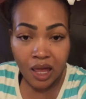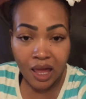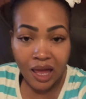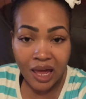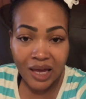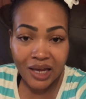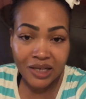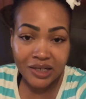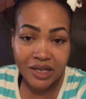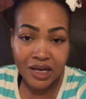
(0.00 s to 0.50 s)

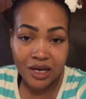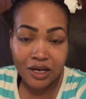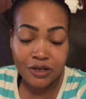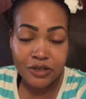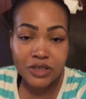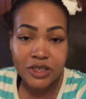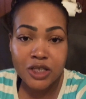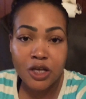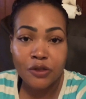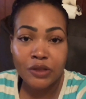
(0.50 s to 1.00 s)
Hey,
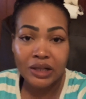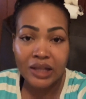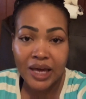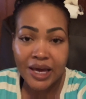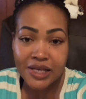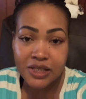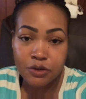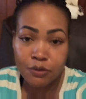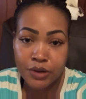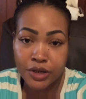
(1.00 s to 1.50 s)
dolls. So the
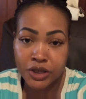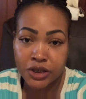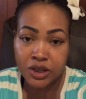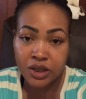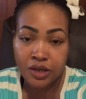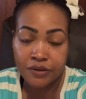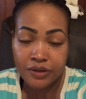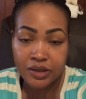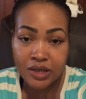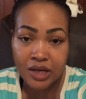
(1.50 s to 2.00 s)
last
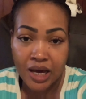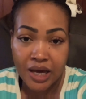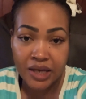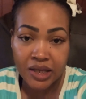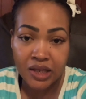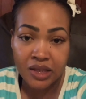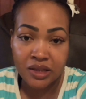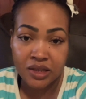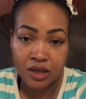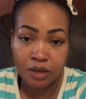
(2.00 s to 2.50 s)
question of the
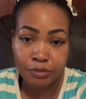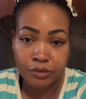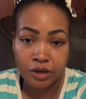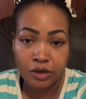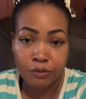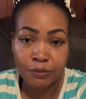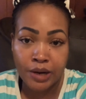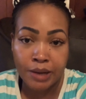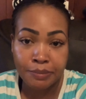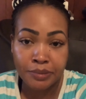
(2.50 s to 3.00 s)
night, and then I'm going
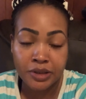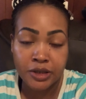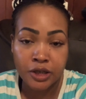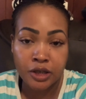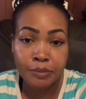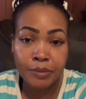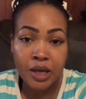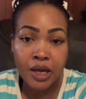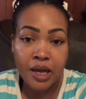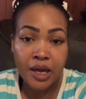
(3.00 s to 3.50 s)
to wrap it
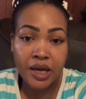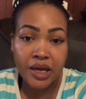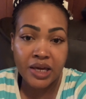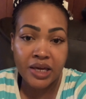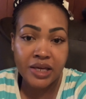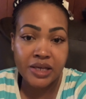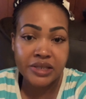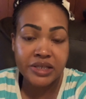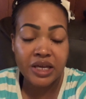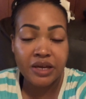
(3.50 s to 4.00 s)
up,
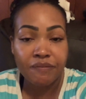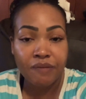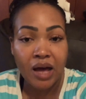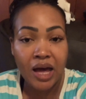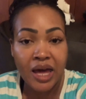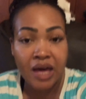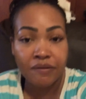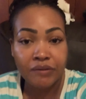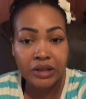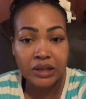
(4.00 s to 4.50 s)
is if
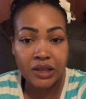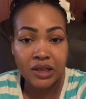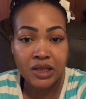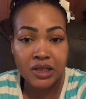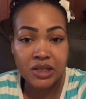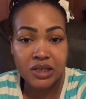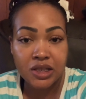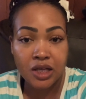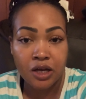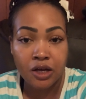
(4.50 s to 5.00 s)
I have a
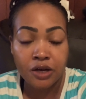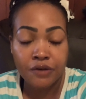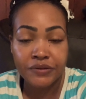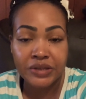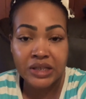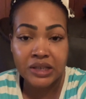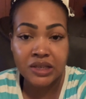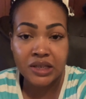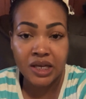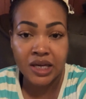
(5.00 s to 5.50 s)
list of
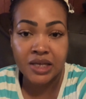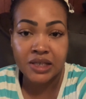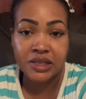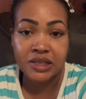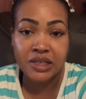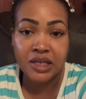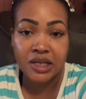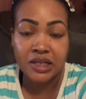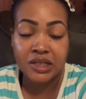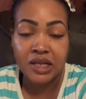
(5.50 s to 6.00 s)
the
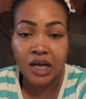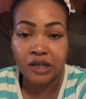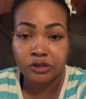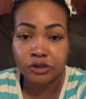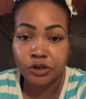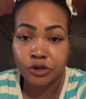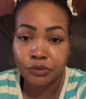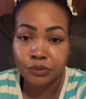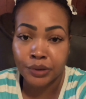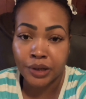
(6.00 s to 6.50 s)
tests that
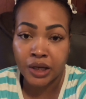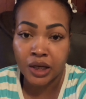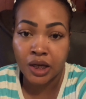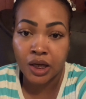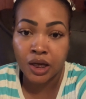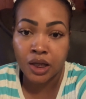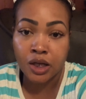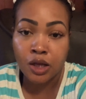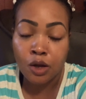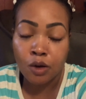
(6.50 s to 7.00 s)
Dr.
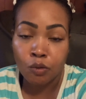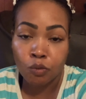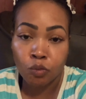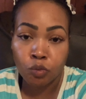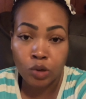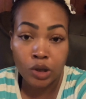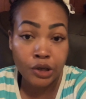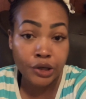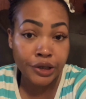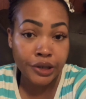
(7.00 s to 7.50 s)
Duran
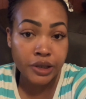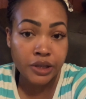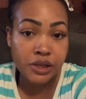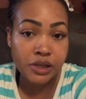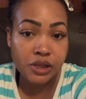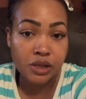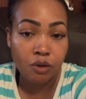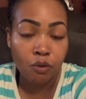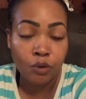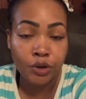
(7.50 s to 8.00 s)

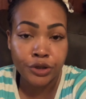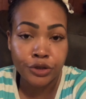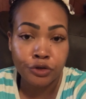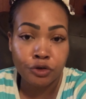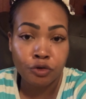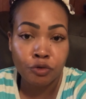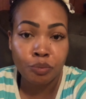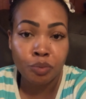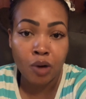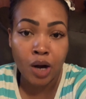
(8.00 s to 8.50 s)
runs on
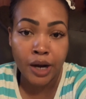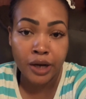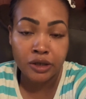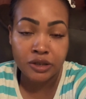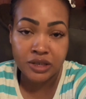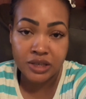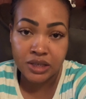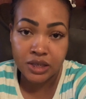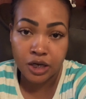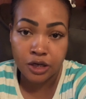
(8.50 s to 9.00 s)
you prior
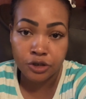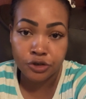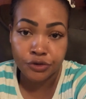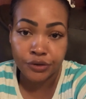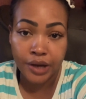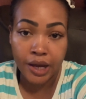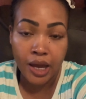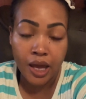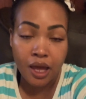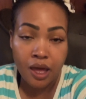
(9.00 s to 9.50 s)
to
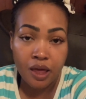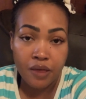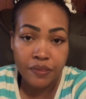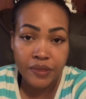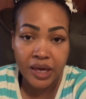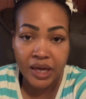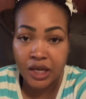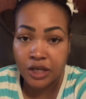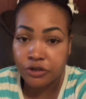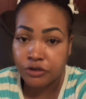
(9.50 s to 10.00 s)
surgery.
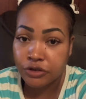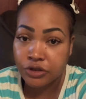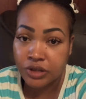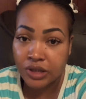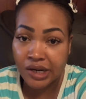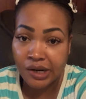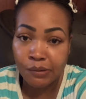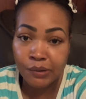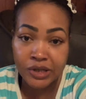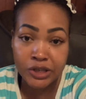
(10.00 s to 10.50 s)
The answer to
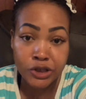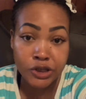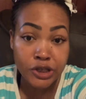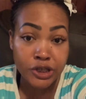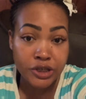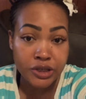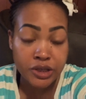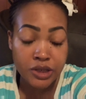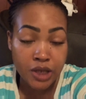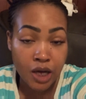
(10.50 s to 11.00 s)
that question
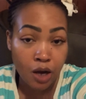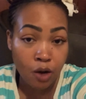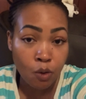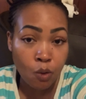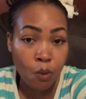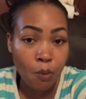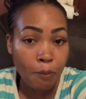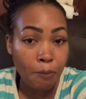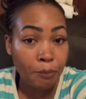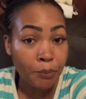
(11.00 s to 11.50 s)
is
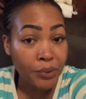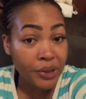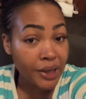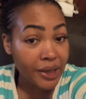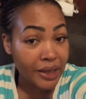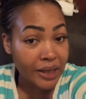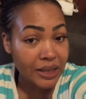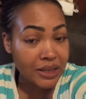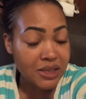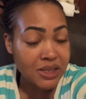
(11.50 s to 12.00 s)
no,
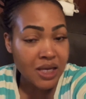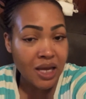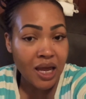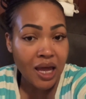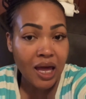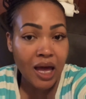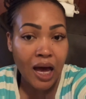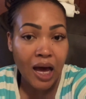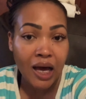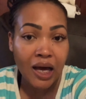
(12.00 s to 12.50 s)
but
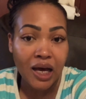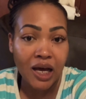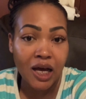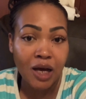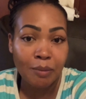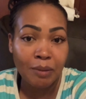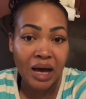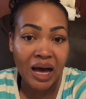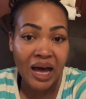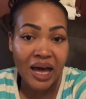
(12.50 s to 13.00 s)

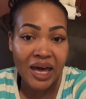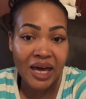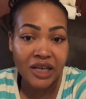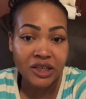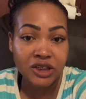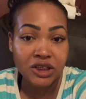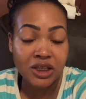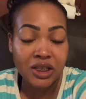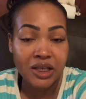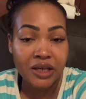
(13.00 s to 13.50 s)
I
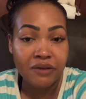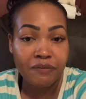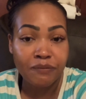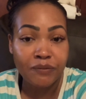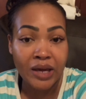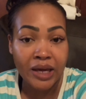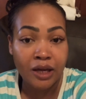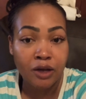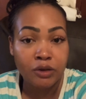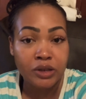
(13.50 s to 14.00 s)
actually
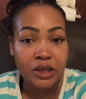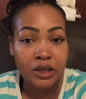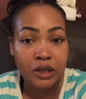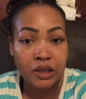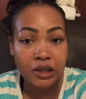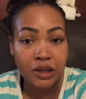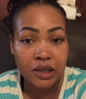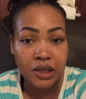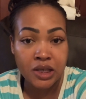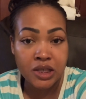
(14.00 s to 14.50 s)
found a
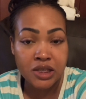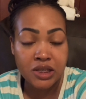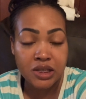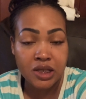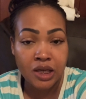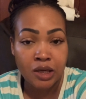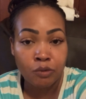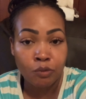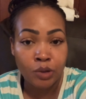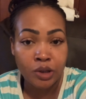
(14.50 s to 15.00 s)
list
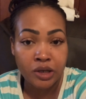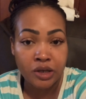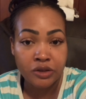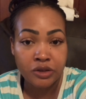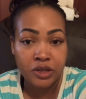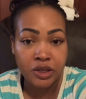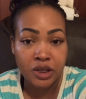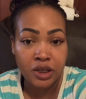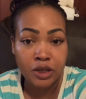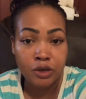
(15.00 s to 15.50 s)
in one
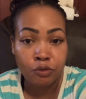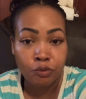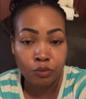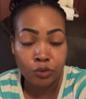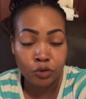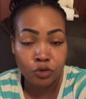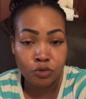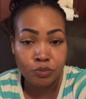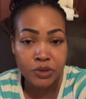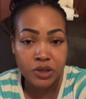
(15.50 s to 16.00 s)
of the
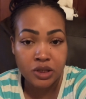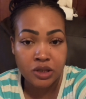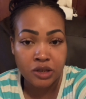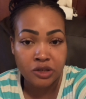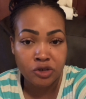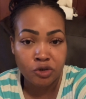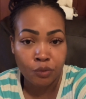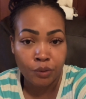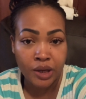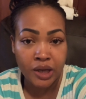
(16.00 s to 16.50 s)
groups, the
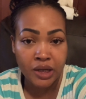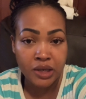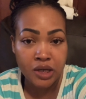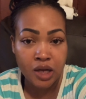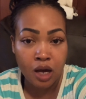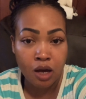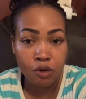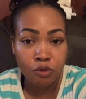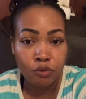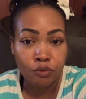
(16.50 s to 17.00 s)
Duran
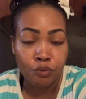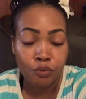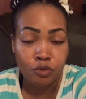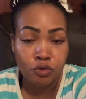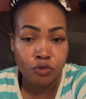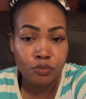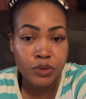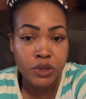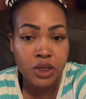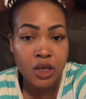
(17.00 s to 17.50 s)
doll
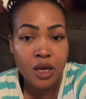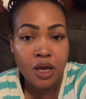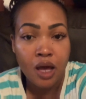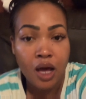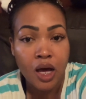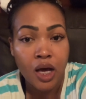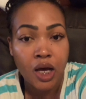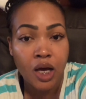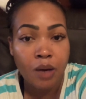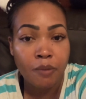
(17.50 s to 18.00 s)
groups,
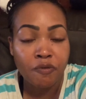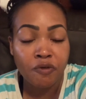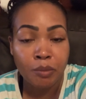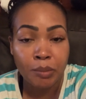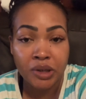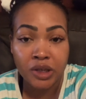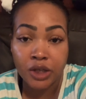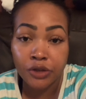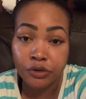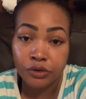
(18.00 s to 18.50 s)

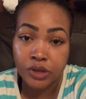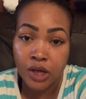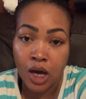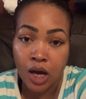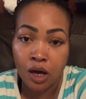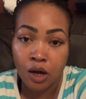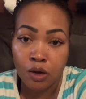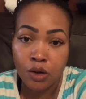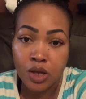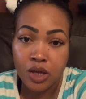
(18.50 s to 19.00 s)
from another
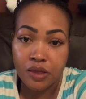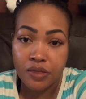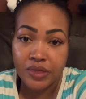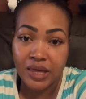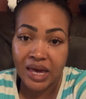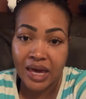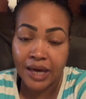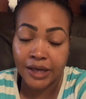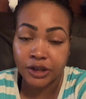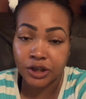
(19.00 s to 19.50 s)
doll
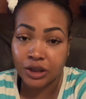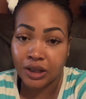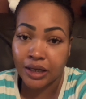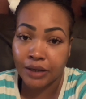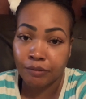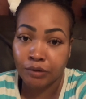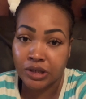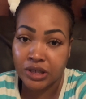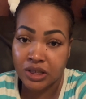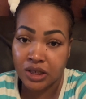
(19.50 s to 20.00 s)
that
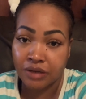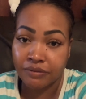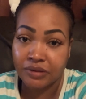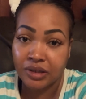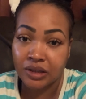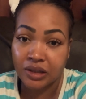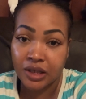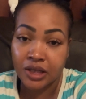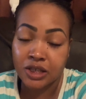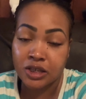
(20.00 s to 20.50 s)
actually received
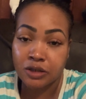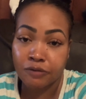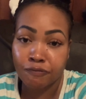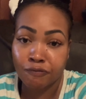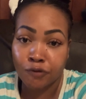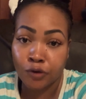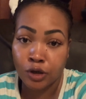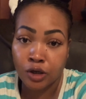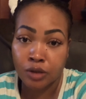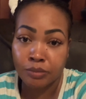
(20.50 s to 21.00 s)
a list
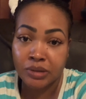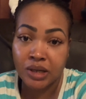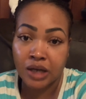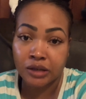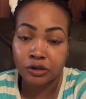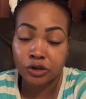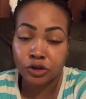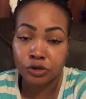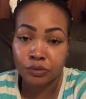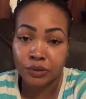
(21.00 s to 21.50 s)
from
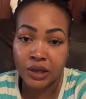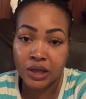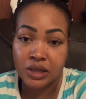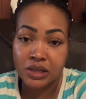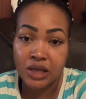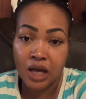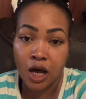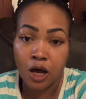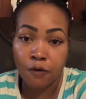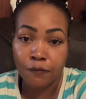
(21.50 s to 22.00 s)
Dr.
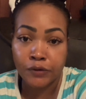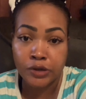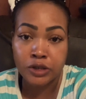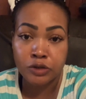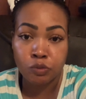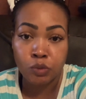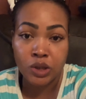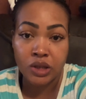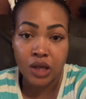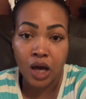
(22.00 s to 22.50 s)
Duran's
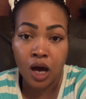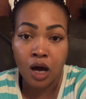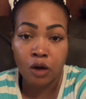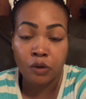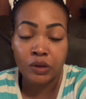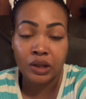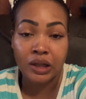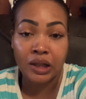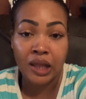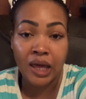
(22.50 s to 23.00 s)
office with
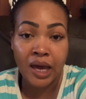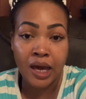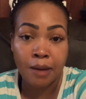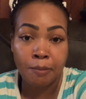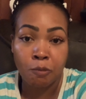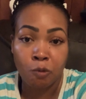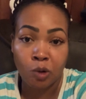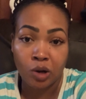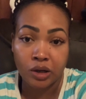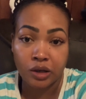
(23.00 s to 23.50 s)
all the
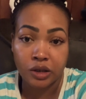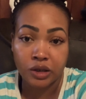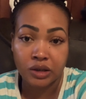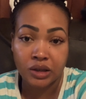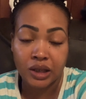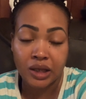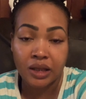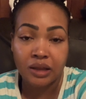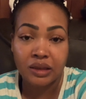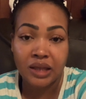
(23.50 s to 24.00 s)
lab work
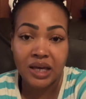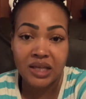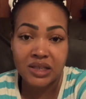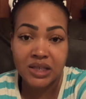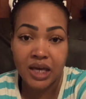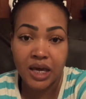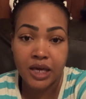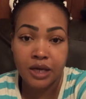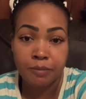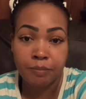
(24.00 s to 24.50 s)
that they
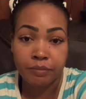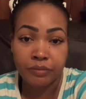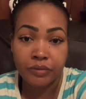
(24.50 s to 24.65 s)
take.